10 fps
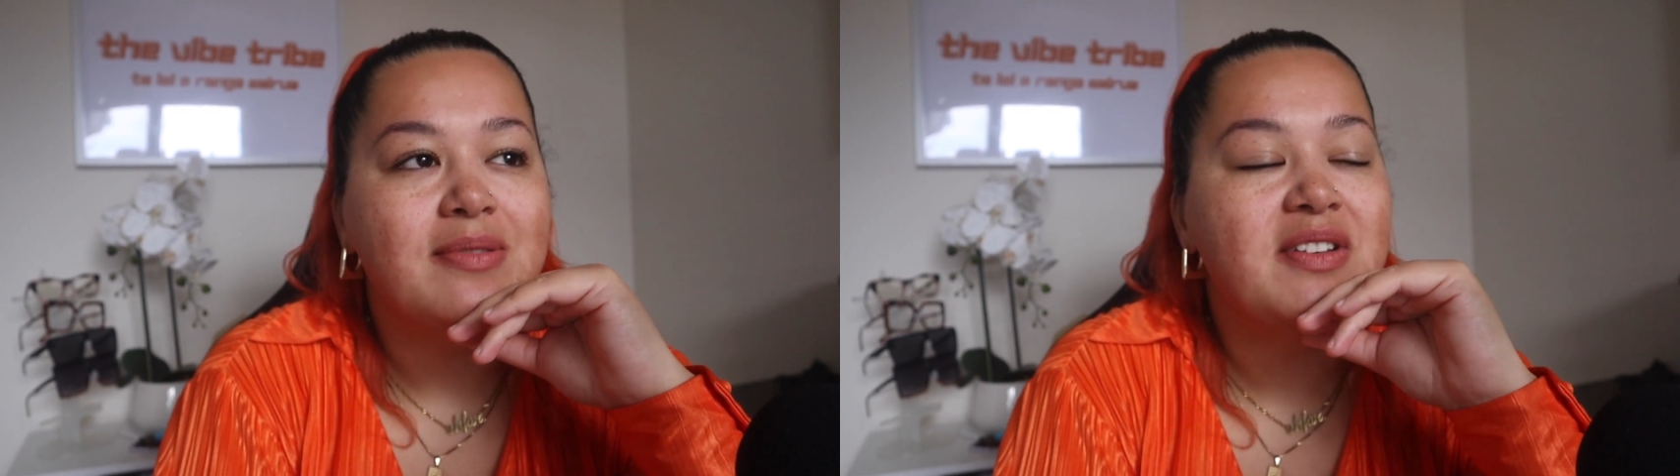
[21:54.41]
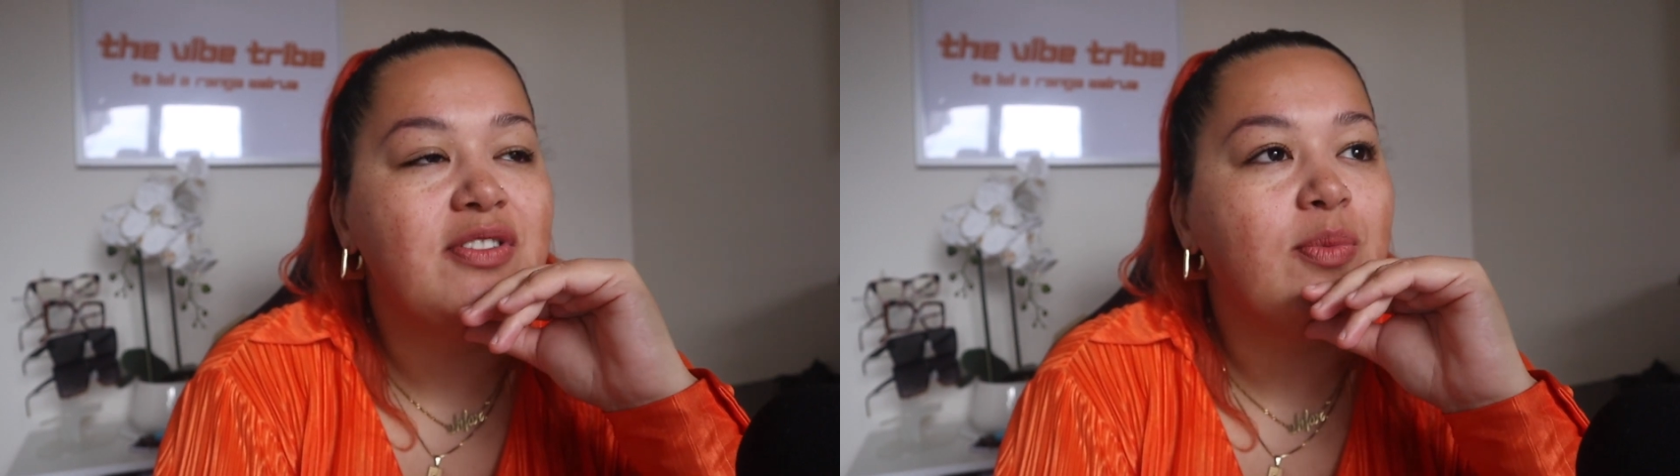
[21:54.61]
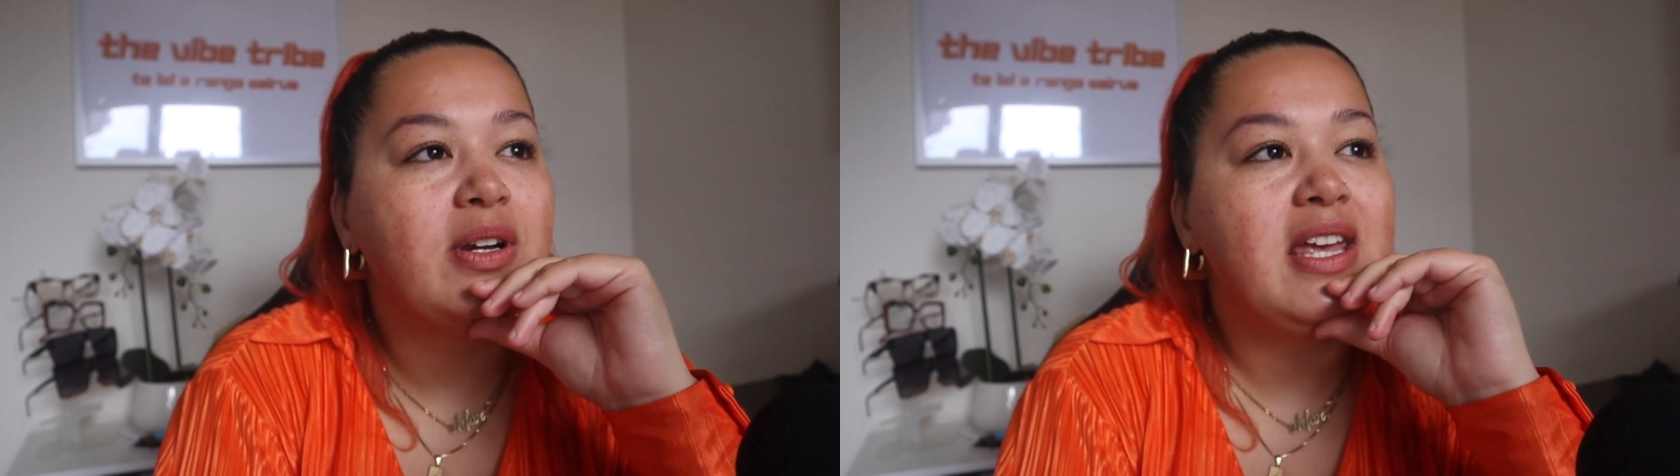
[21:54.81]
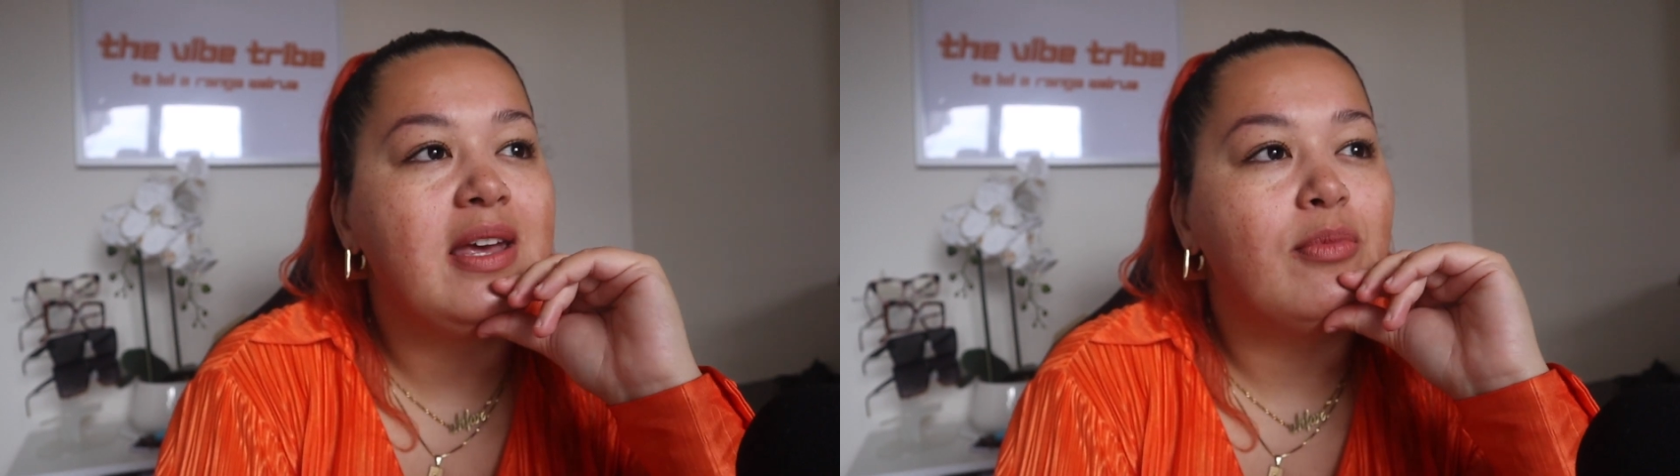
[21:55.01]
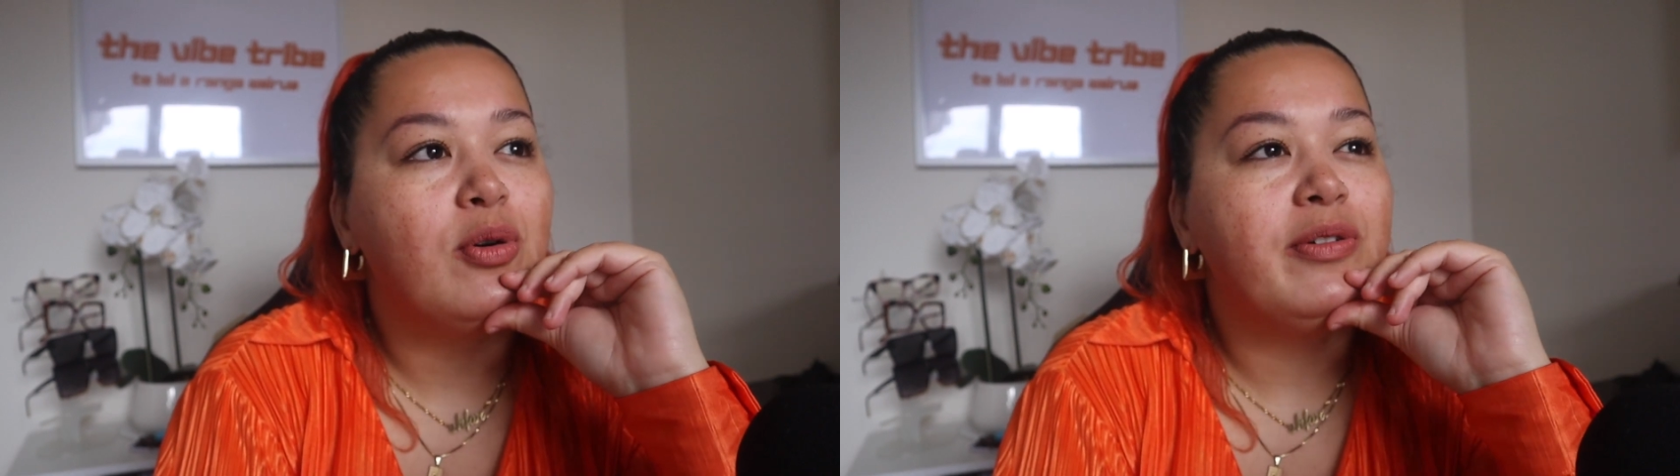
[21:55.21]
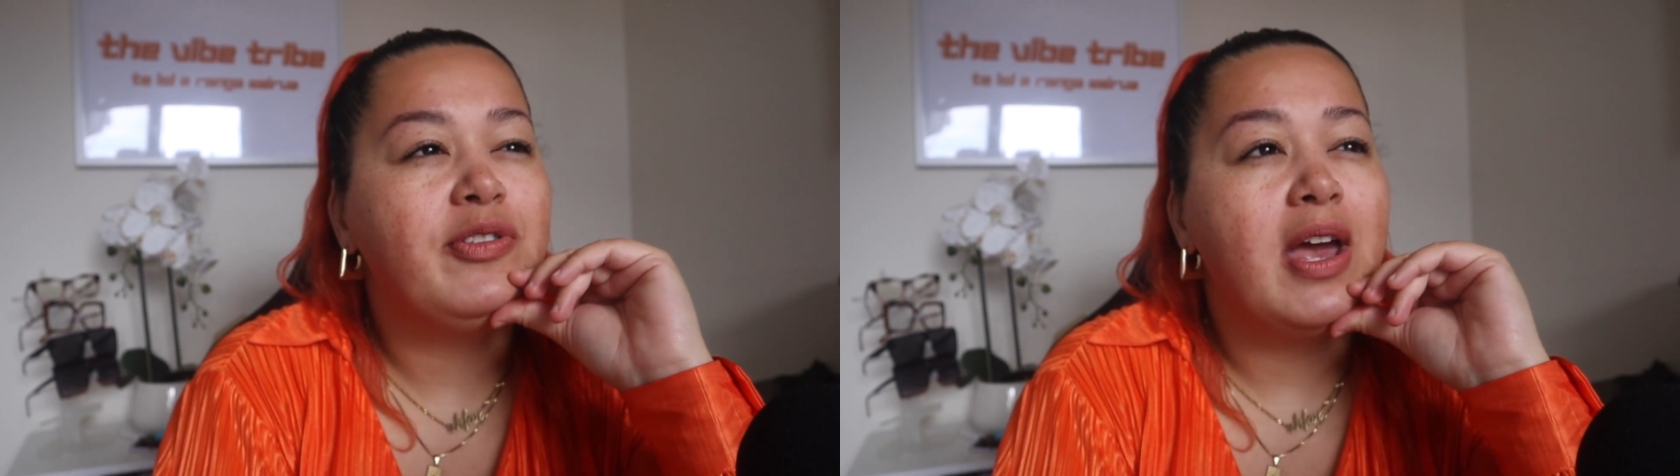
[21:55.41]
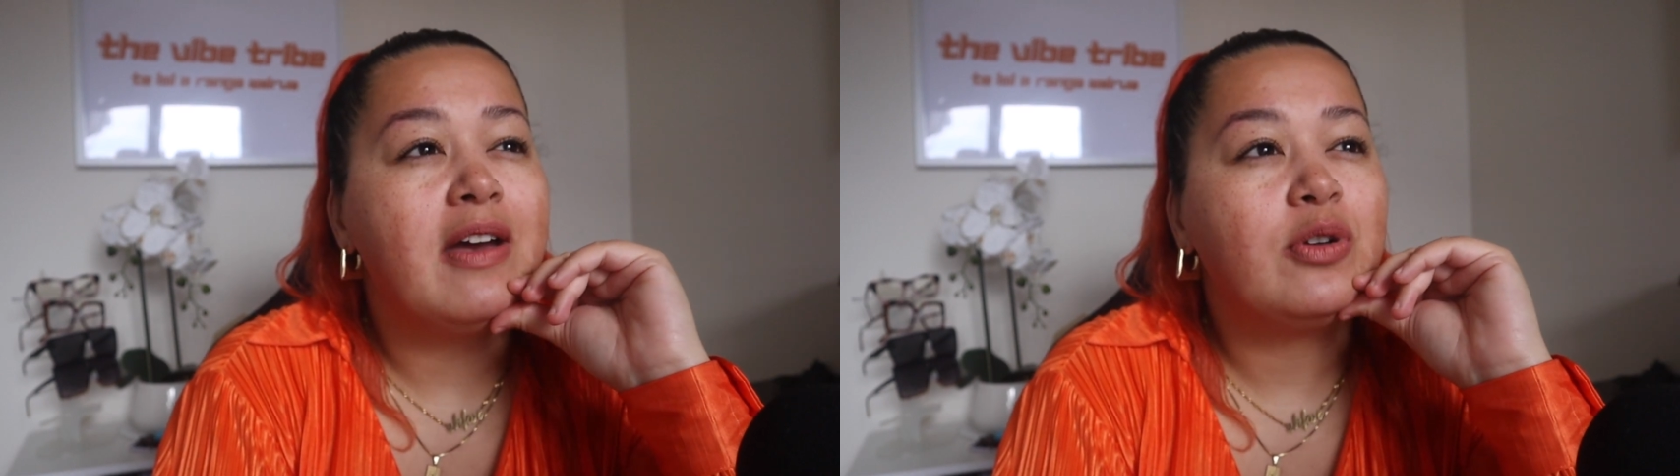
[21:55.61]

If you want to hear more, if you have